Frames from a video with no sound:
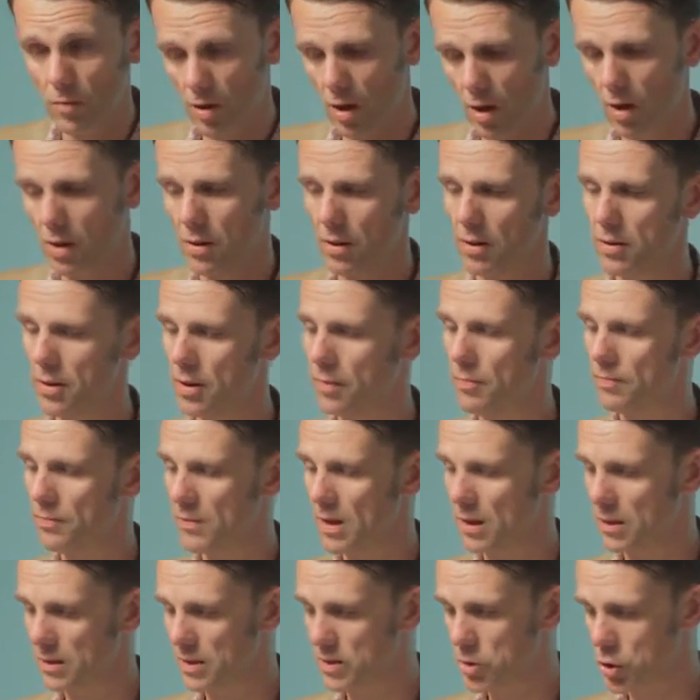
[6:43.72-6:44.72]
rather than
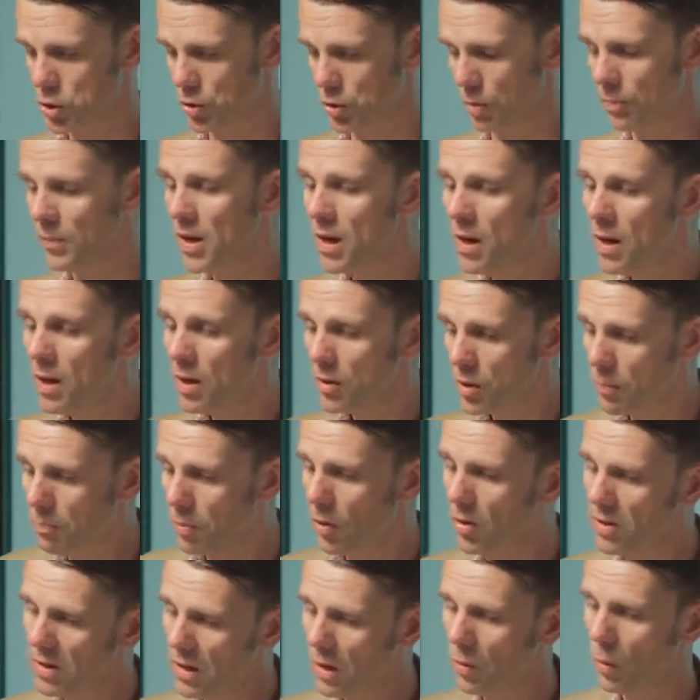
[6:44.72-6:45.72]
literal. The
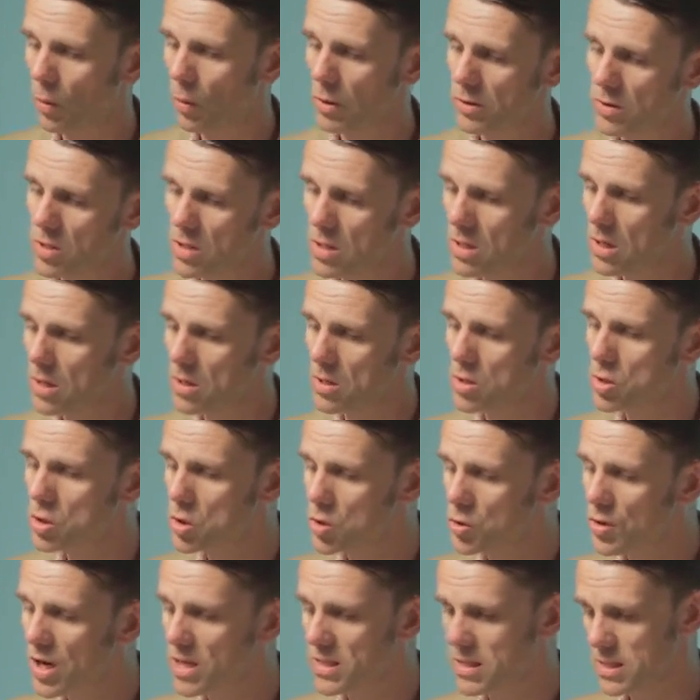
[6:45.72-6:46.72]
point that I want to
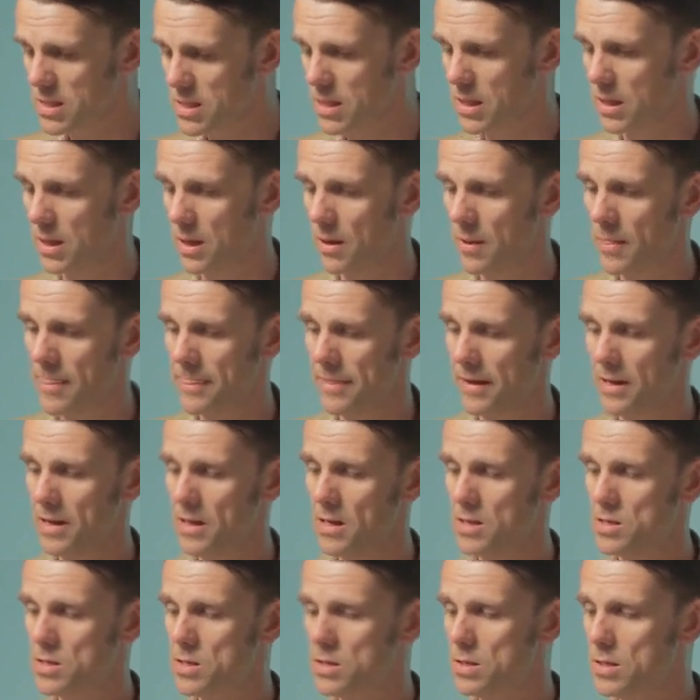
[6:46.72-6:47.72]
stress here
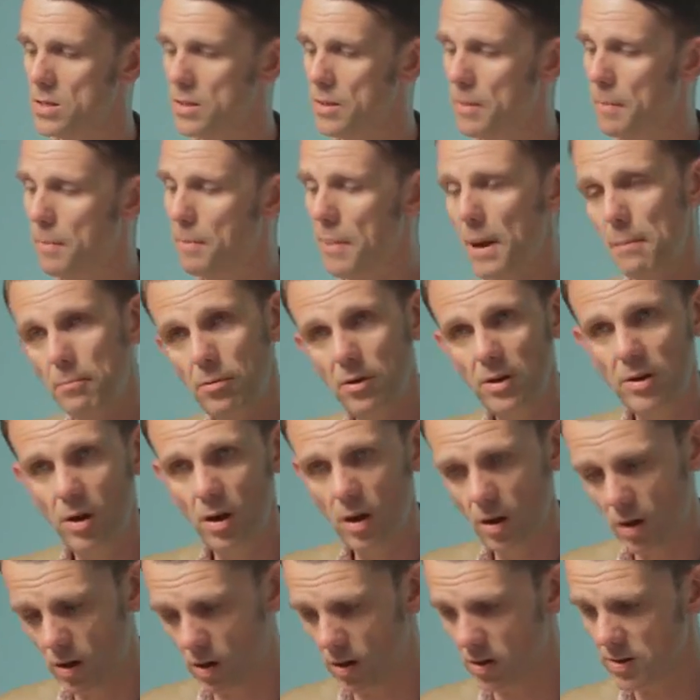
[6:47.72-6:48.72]
is that Pepper and
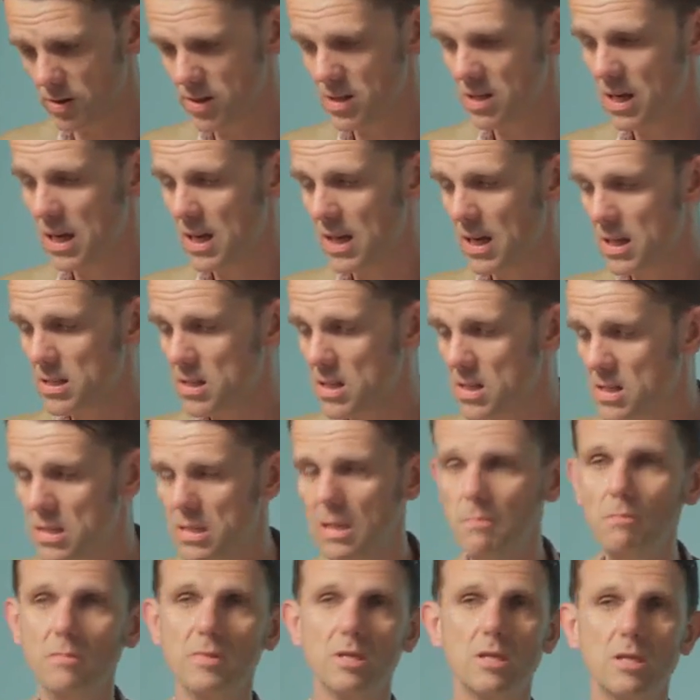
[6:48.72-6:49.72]
Hart is a
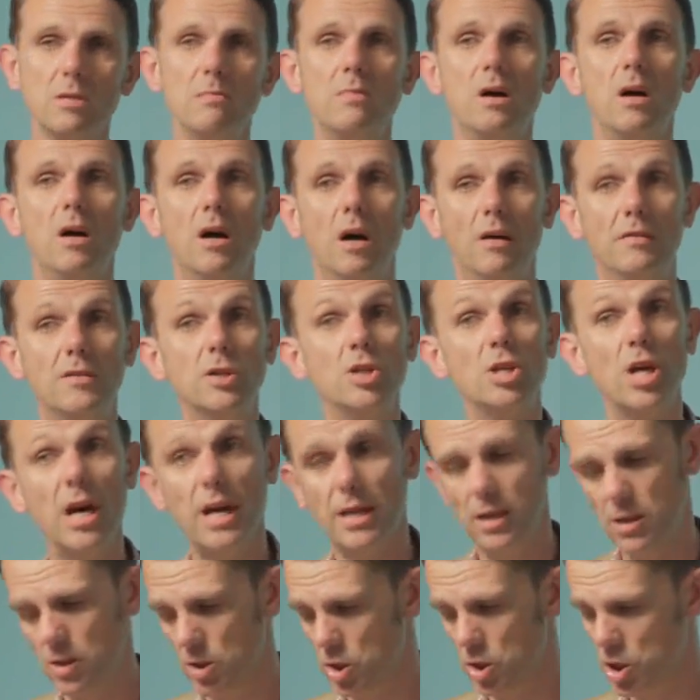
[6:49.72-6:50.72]
symptom of
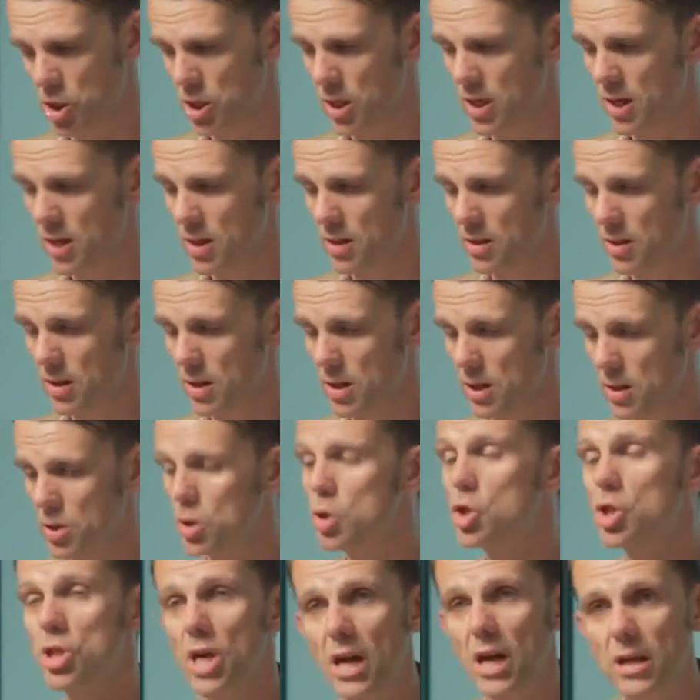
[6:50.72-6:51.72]
change. The
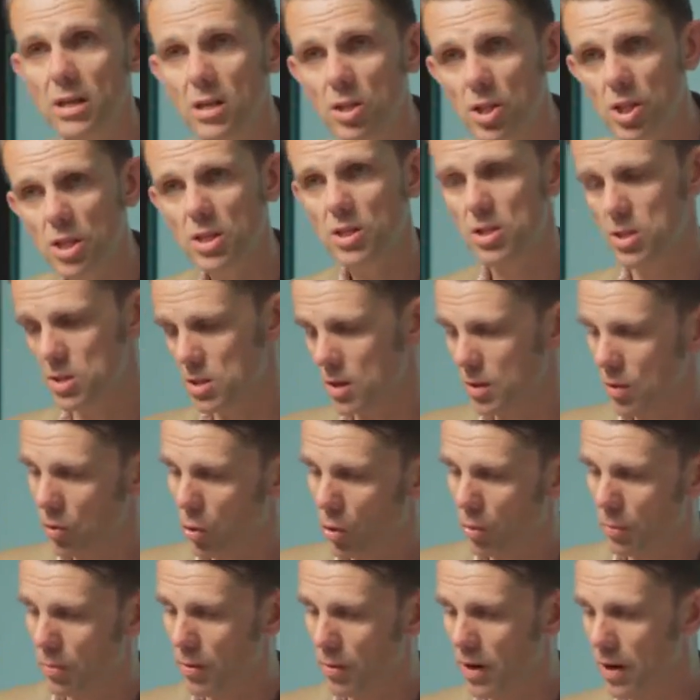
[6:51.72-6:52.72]
changes that
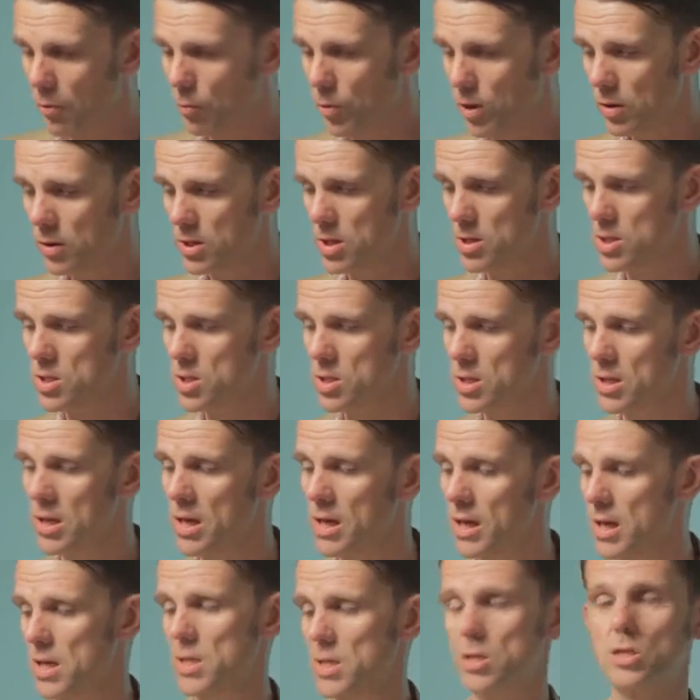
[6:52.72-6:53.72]
Lord Brown Wilkinson
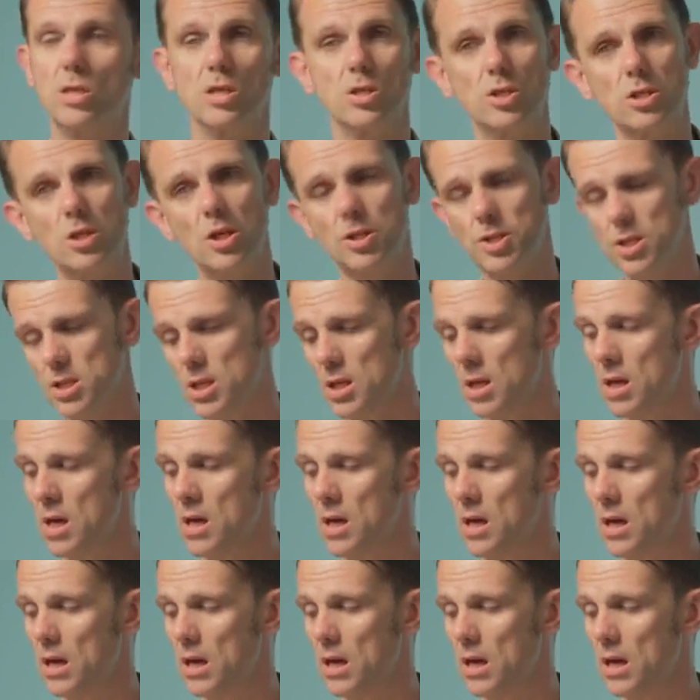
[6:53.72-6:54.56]
is discussing